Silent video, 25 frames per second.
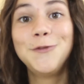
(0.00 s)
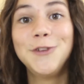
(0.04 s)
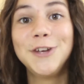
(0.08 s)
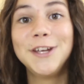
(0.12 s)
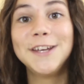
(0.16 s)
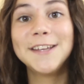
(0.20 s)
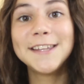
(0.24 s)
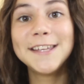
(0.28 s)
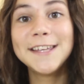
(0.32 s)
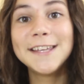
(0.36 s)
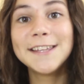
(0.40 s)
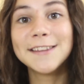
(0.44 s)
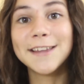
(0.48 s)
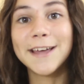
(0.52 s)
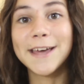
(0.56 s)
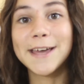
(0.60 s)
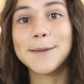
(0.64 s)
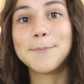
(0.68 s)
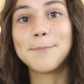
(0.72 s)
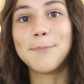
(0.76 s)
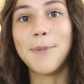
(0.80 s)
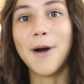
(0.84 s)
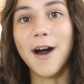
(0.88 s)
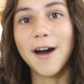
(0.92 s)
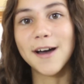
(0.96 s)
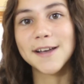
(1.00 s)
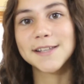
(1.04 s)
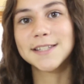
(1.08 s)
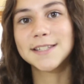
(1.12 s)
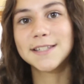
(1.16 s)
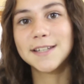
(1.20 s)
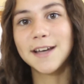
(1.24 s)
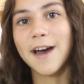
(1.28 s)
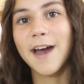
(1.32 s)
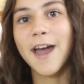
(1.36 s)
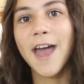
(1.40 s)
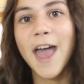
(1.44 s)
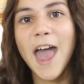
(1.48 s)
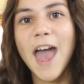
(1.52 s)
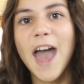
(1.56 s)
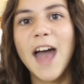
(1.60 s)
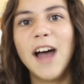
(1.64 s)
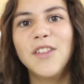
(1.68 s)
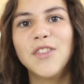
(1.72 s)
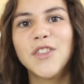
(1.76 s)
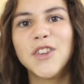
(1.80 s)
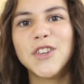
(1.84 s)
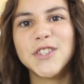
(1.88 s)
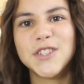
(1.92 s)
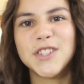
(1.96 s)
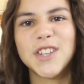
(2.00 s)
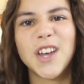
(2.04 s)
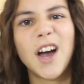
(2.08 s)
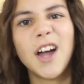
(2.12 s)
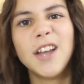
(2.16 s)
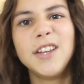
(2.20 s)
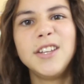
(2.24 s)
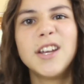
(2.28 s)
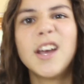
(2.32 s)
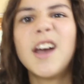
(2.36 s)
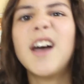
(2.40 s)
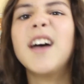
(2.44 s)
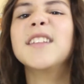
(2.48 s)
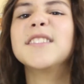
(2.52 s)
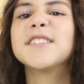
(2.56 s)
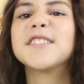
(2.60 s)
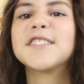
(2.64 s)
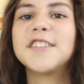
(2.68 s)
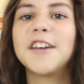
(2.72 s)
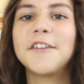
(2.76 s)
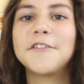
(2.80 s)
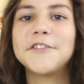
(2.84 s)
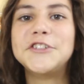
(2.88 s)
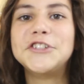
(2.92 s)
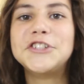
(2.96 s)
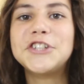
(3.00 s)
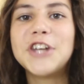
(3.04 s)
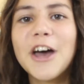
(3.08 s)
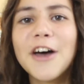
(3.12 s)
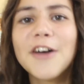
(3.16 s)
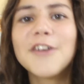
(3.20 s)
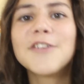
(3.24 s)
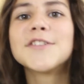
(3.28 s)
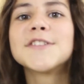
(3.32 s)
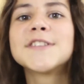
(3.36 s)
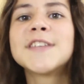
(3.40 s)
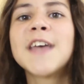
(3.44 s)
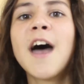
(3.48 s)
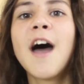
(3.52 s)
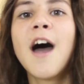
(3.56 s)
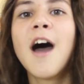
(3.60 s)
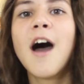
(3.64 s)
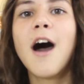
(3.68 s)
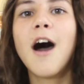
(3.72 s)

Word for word: really like pasta and lasagna and stuffed shells.